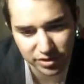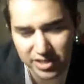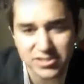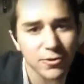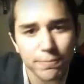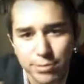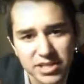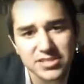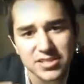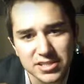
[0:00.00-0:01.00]
He has no
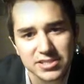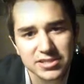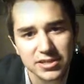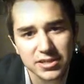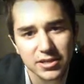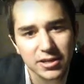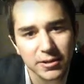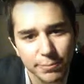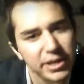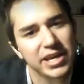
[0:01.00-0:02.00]
business
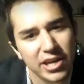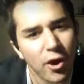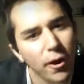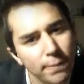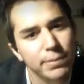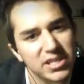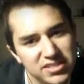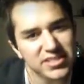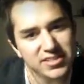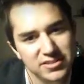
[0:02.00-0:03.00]
being in our
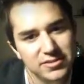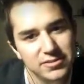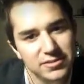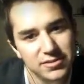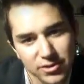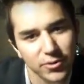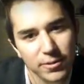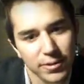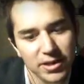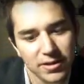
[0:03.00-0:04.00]
business. You know what
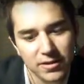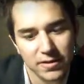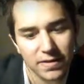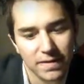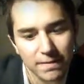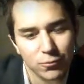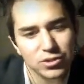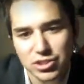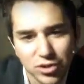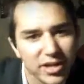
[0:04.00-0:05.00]
I mean? We're
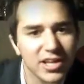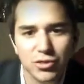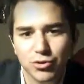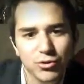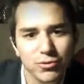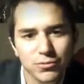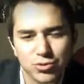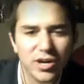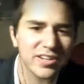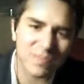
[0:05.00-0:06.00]
just trying to get through,
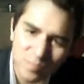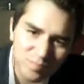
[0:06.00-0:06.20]
trying to